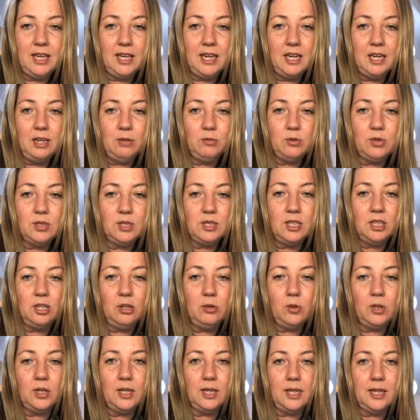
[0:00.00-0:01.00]
and I will see
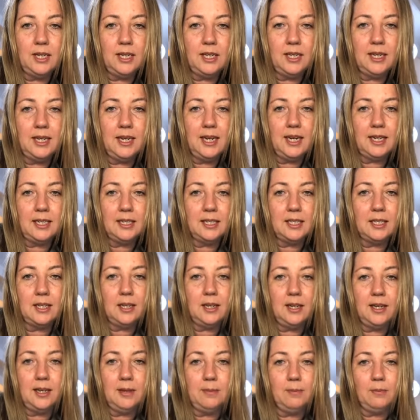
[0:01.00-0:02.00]
you on here next
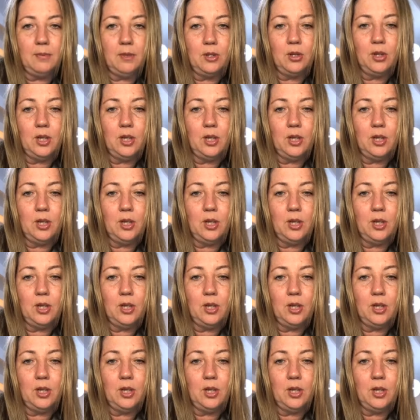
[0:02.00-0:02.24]
time.